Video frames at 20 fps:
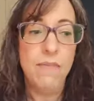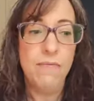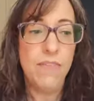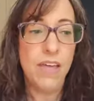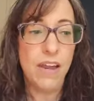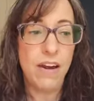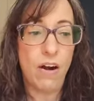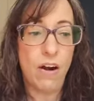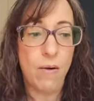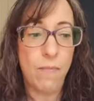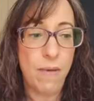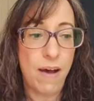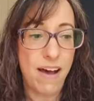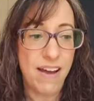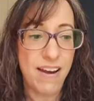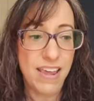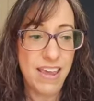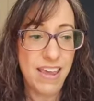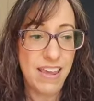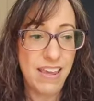that our
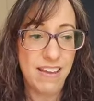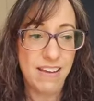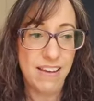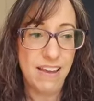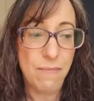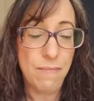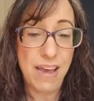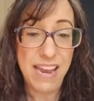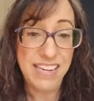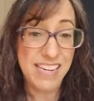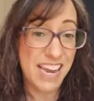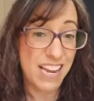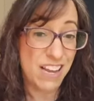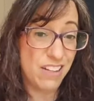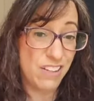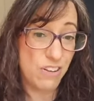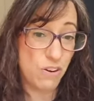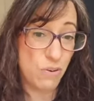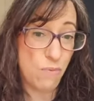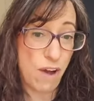body, it may take a
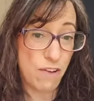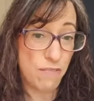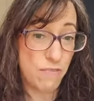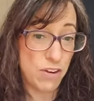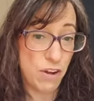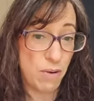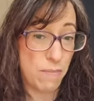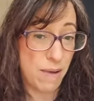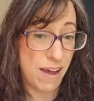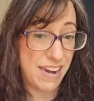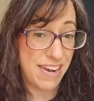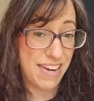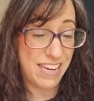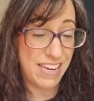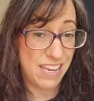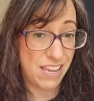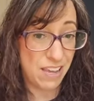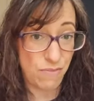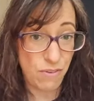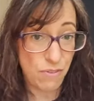little while for your body to
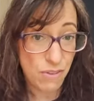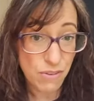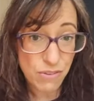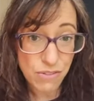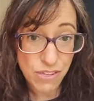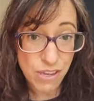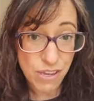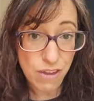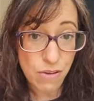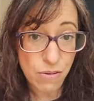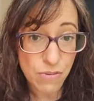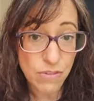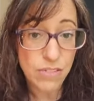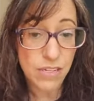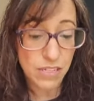give you those cues.